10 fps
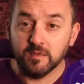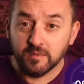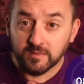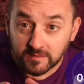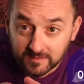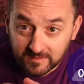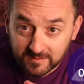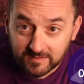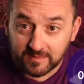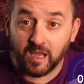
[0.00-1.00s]

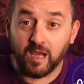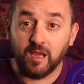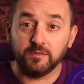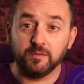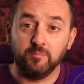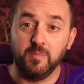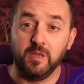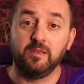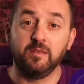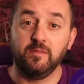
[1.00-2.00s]
Start
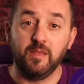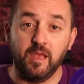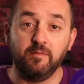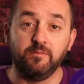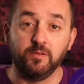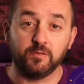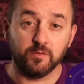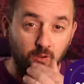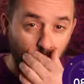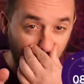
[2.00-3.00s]
making the effort
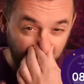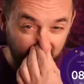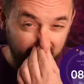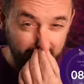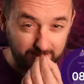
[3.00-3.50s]
on that,